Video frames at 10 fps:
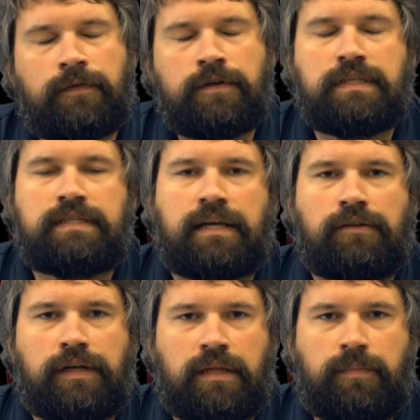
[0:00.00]
first, let's take a
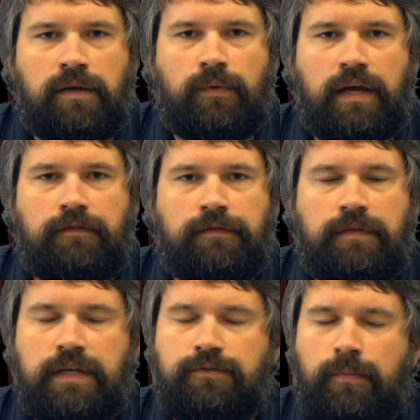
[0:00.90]
look at the P wave.
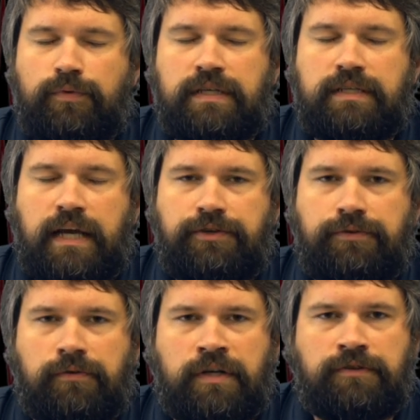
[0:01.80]
This represents
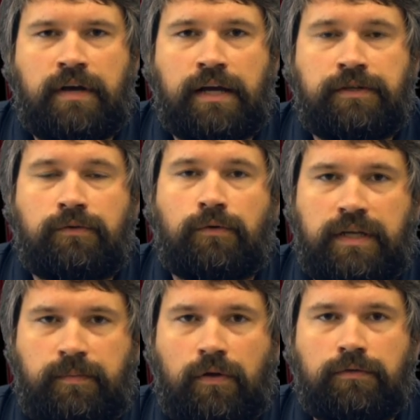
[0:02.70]
atrial contraction or
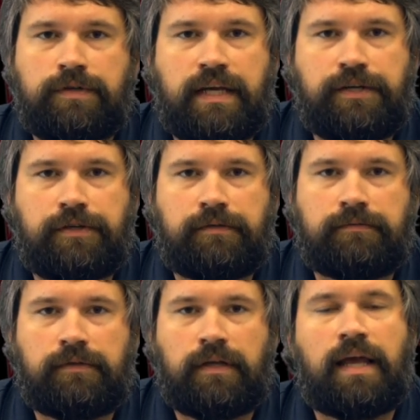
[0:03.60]
depolarization
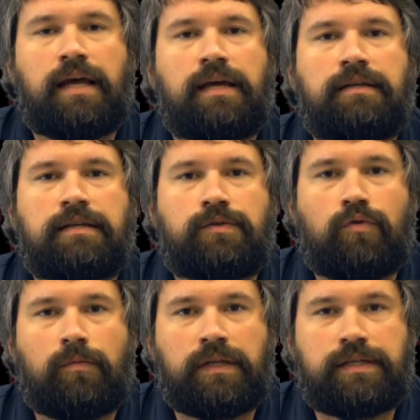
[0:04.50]
and is
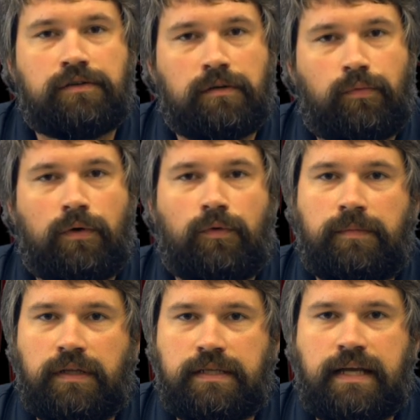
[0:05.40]
normally 0.1
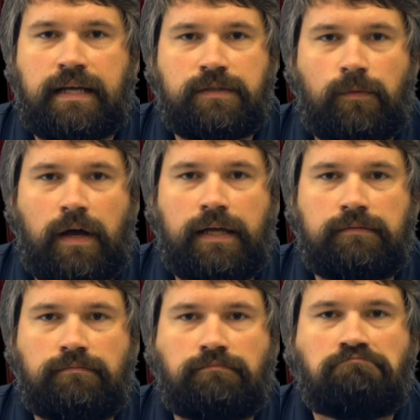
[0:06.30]
milliseconds wide.
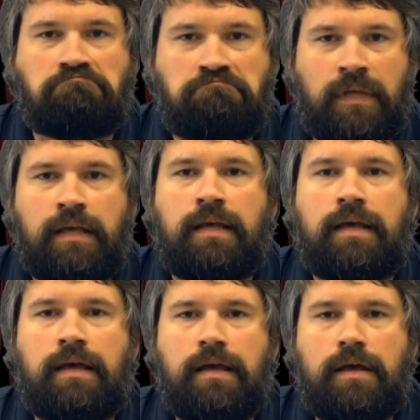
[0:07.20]

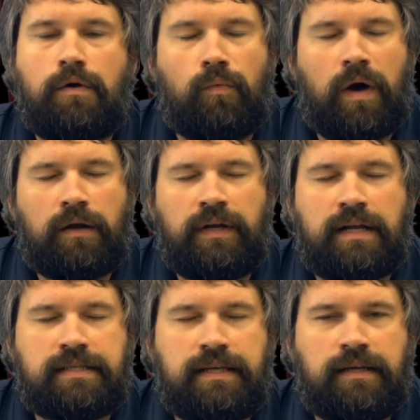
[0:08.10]
Why do we
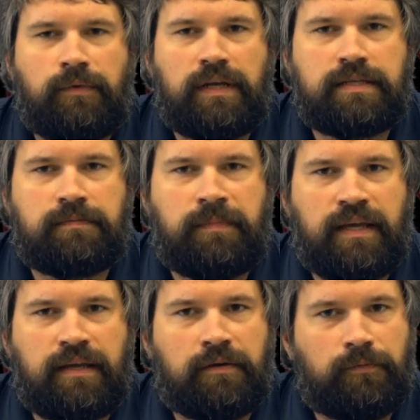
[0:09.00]
not see it when it's
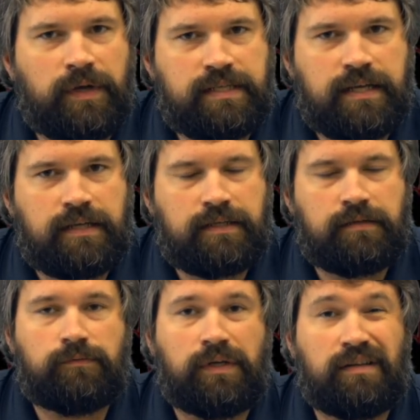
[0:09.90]
being reset?
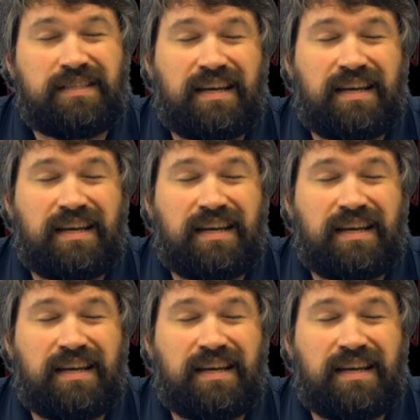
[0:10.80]
Well, it's